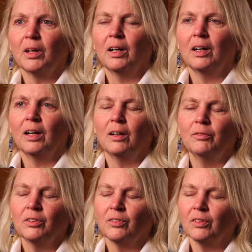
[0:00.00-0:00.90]

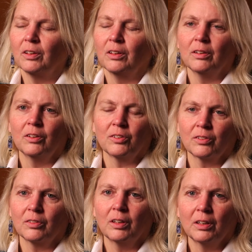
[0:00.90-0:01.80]
obviously,
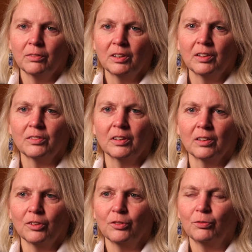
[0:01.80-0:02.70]
this kind of testing
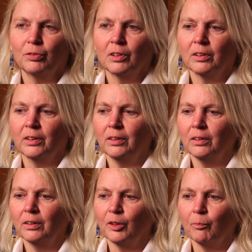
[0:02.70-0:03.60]
is very
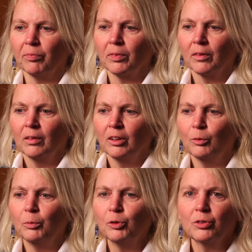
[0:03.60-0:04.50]

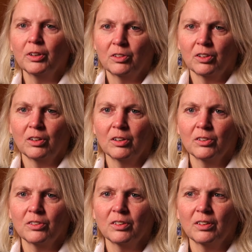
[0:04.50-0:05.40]
emotionally
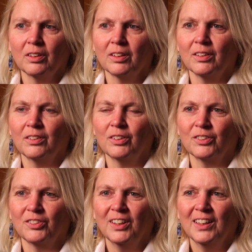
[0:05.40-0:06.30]
charged. Uh,
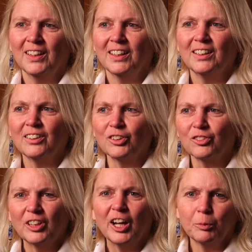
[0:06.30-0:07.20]
there's there's
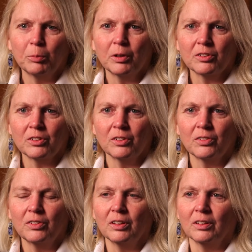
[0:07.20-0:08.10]
time
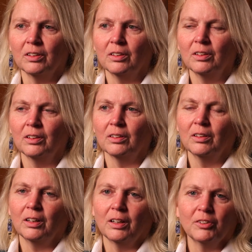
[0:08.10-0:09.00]
pressures, and it, it
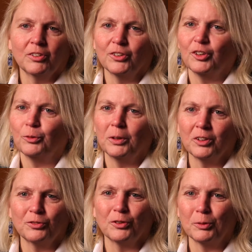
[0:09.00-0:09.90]
obviously is
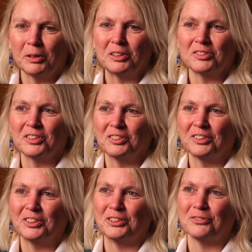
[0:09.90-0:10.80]
best for the patient
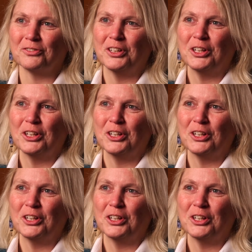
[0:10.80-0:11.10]
to have